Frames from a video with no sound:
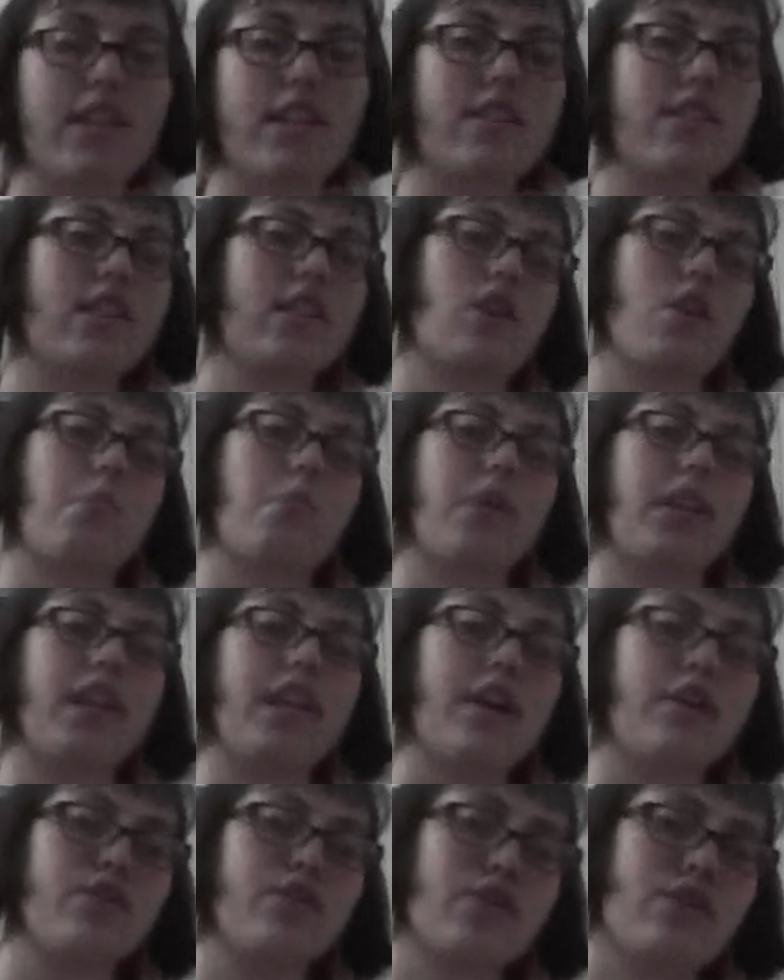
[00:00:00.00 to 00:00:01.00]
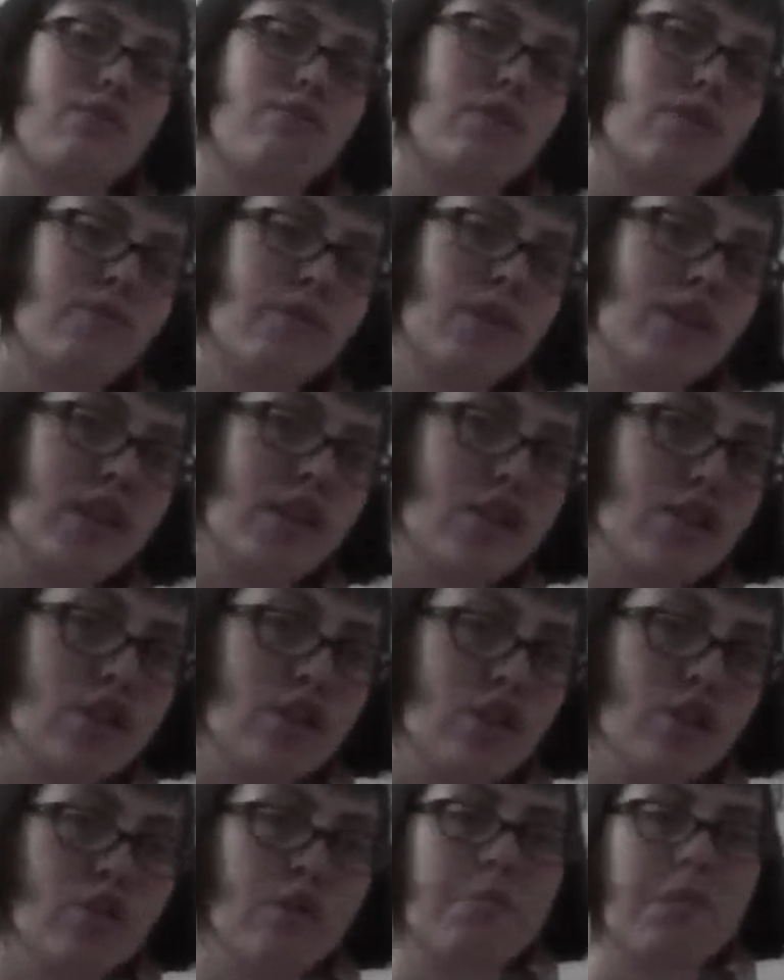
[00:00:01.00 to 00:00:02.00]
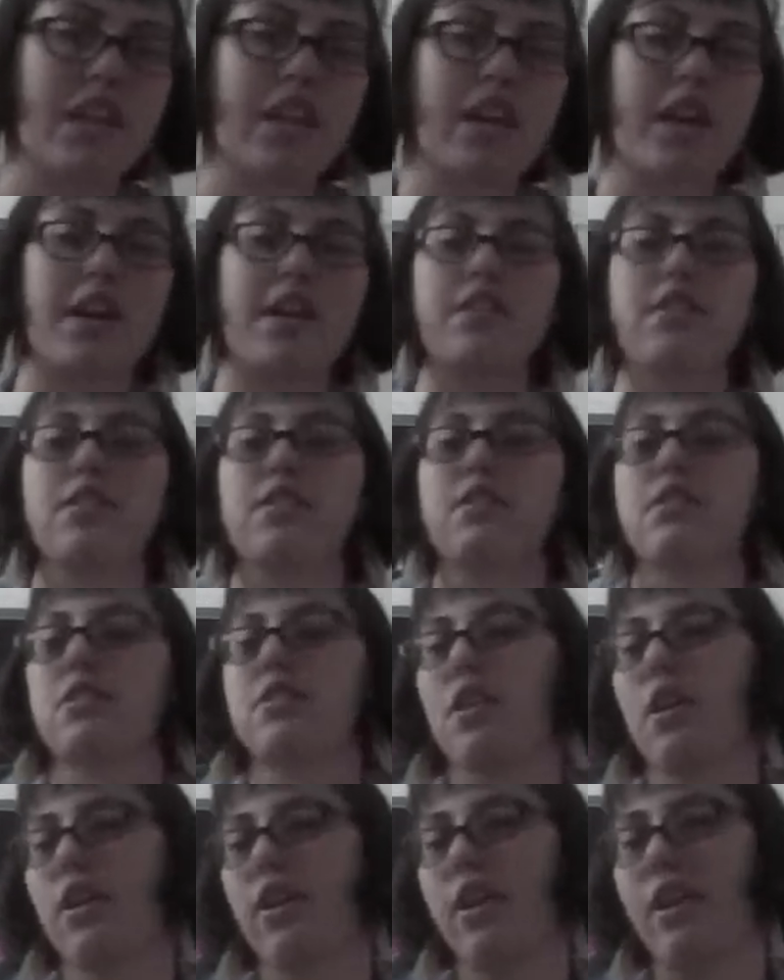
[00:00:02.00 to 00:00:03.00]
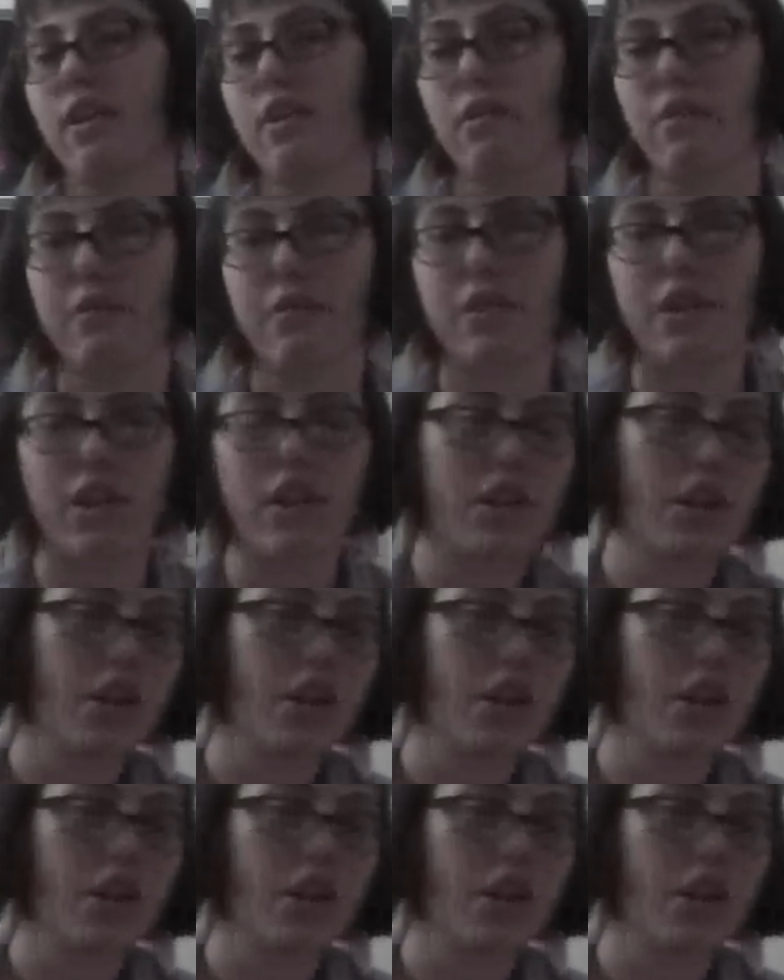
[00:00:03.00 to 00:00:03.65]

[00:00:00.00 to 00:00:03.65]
things that nobody else was willing to do because of